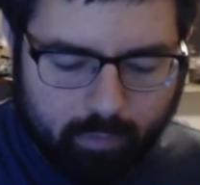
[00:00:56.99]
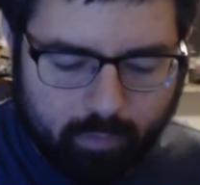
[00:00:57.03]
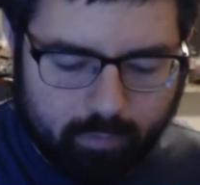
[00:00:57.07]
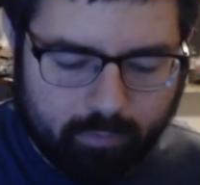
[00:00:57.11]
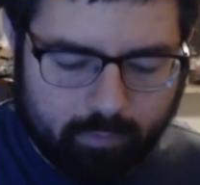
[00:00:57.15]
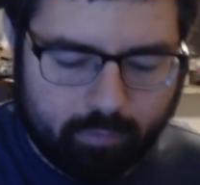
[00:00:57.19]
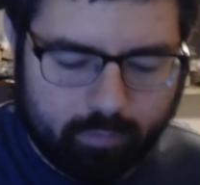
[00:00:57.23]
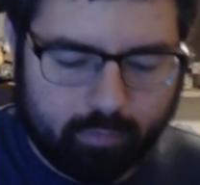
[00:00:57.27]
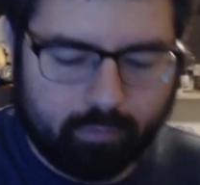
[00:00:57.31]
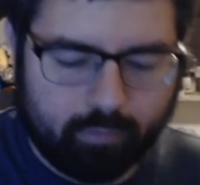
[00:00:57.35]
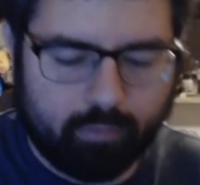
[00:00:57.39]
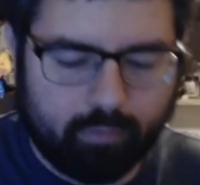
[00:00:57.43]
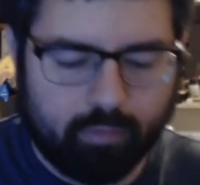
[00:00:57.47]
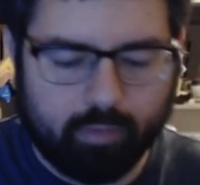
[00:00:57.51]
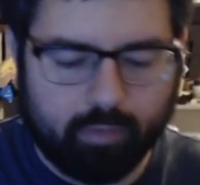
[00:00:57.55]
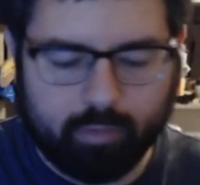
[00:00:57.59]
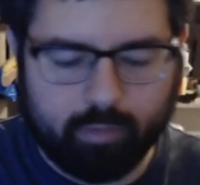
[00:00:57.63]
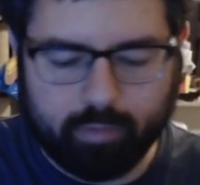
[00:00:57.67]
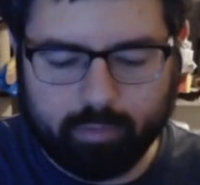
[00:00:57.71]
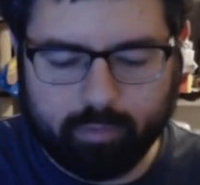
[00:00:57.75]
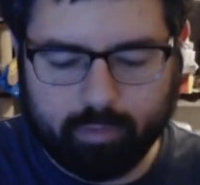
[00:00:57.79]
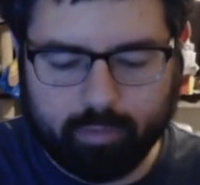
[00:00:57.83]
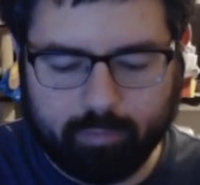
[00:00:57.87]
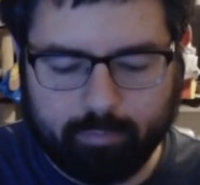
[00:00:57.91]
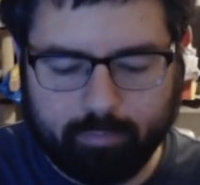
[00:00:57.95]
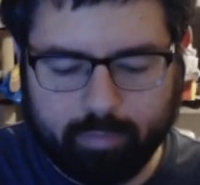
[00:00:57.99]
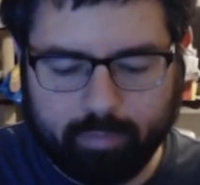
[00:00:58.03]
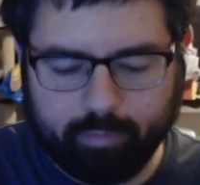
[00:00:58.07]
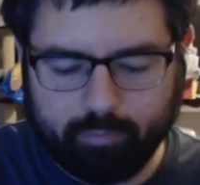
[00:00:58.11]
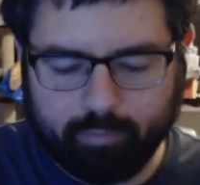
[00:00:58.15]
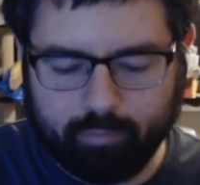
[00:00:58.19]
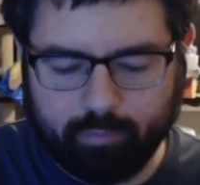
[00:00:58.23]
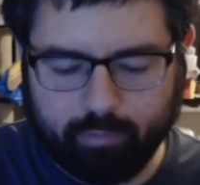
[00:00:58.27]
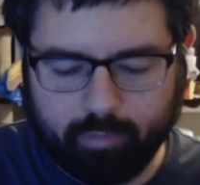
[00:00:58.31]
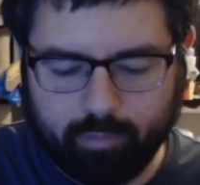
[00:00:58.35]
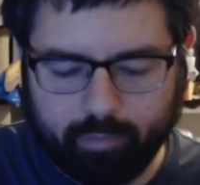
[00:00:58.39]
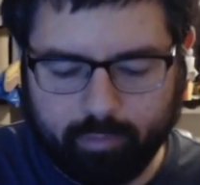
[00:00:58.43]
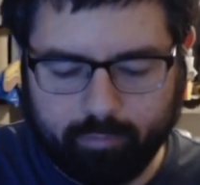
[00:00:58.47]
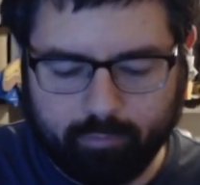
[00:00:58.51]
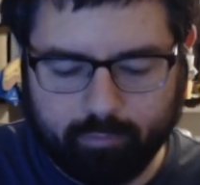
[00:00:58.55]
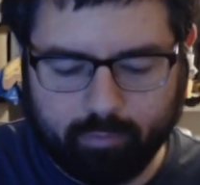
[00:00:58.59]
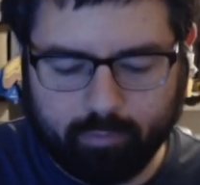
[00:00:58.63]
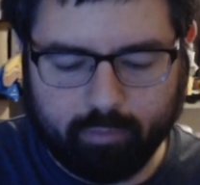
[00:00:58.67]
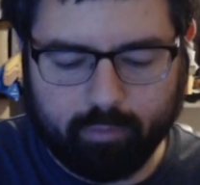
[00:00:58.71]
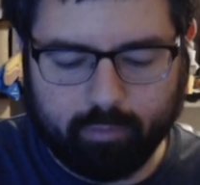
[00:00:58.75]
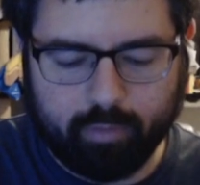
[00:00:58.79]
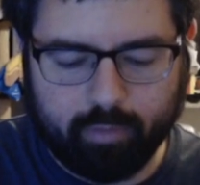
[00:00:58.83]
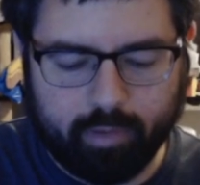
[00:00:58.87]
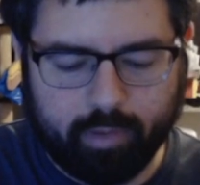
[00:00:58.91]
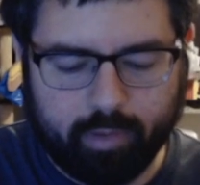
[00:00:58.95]
So we're just going to bust through these real
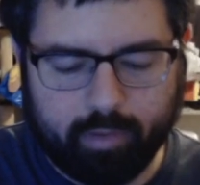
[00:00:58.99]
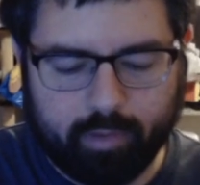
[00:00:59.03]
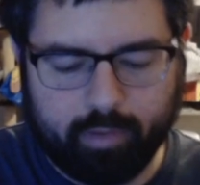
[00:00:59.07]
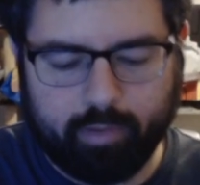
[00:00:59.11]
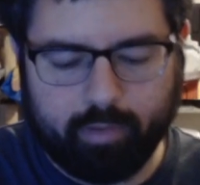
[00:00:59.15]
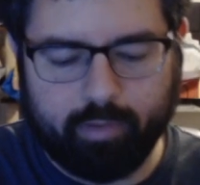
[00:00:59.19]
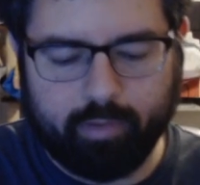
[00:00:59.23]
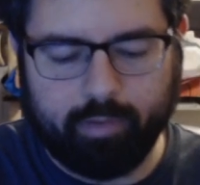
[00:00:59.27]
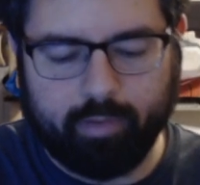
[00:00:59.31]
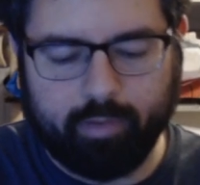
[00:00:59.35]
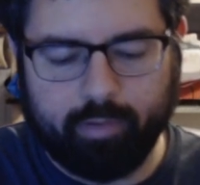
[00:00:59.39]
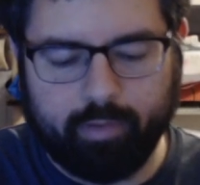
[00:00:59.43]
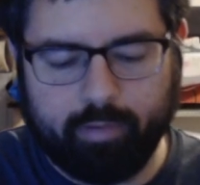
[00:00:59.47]
quick and